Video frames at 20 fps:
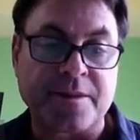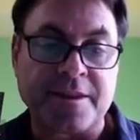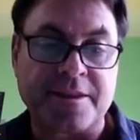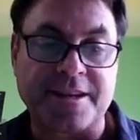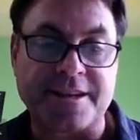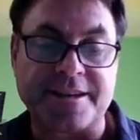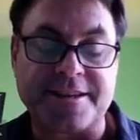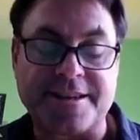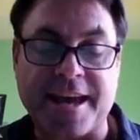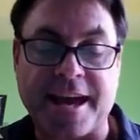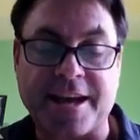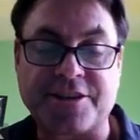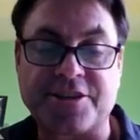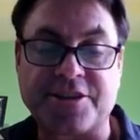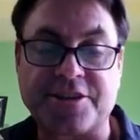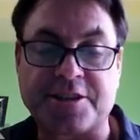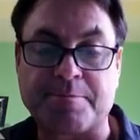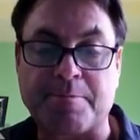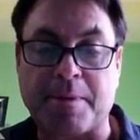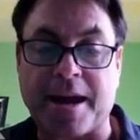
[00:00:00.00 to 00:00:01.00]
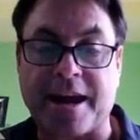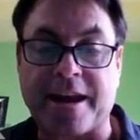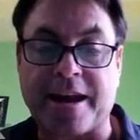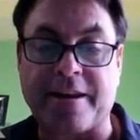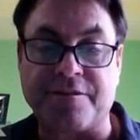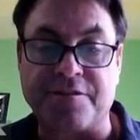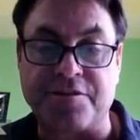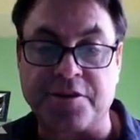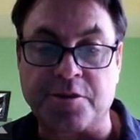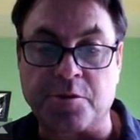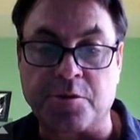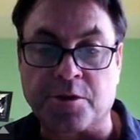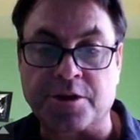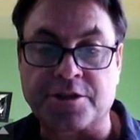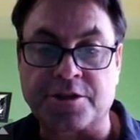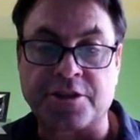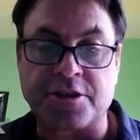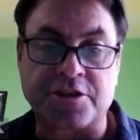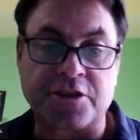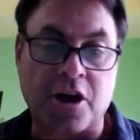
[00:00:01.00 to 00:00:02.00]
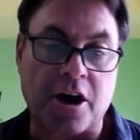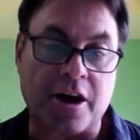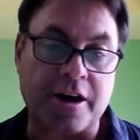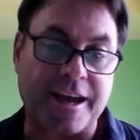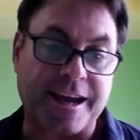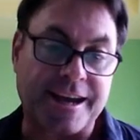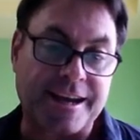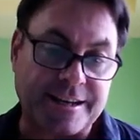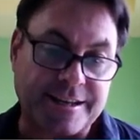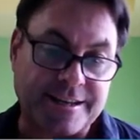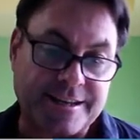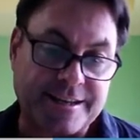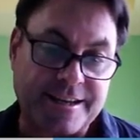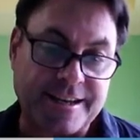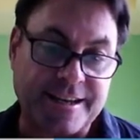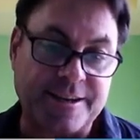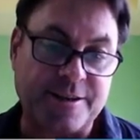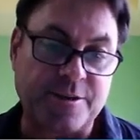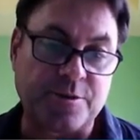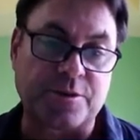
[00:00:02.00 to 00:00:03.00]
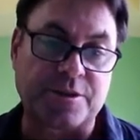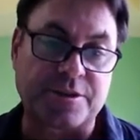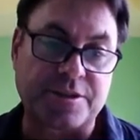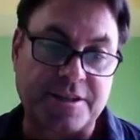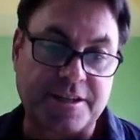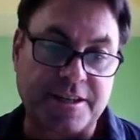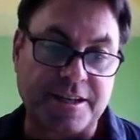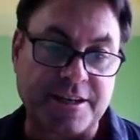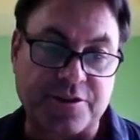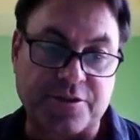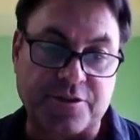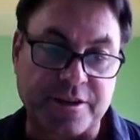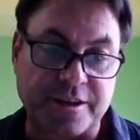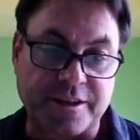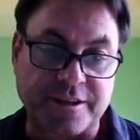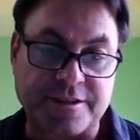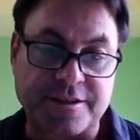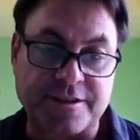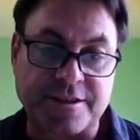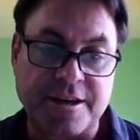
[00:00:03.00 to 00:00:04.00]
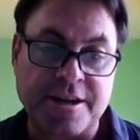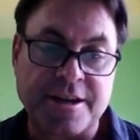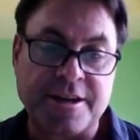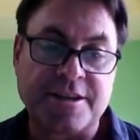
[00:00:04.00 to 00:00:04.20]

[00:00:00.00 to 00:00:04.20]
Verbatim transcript: the attention span of viewers is on a continual decrease.